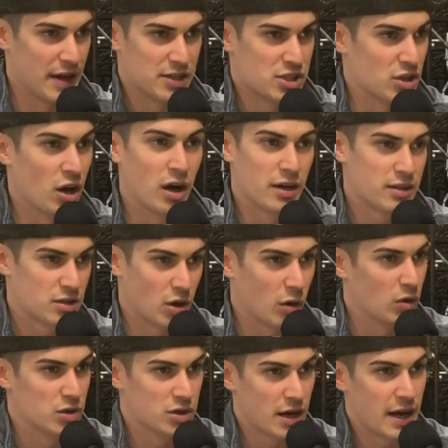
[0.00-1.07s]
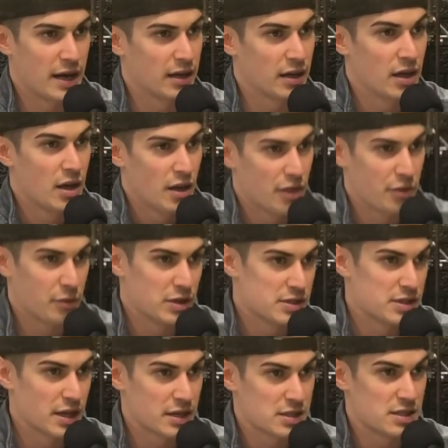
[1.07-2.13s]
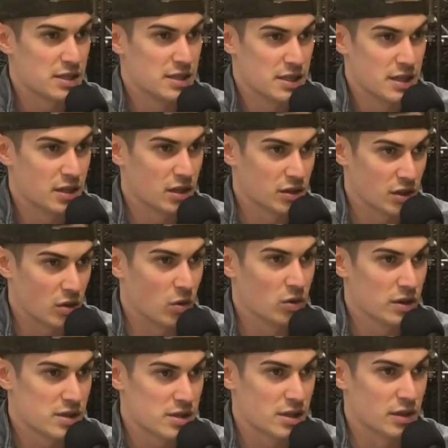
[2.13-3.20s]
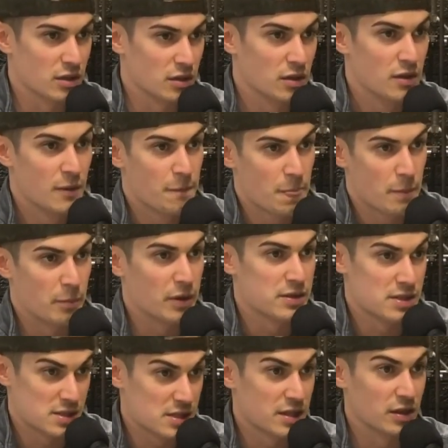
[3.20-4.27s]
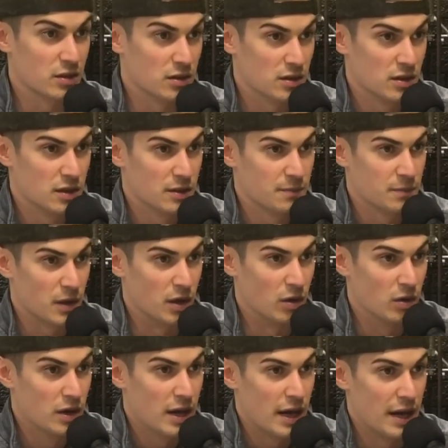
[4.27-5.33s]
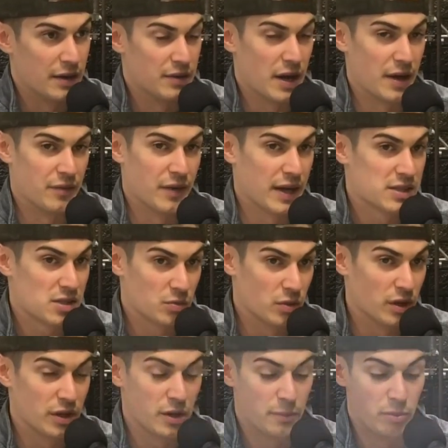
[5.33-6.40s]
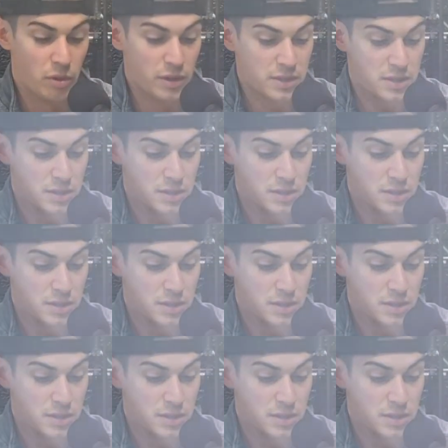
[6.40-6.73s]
It's not toe drag 360 deke on the goalie skill, but it's a skill, you know? And that's a really good point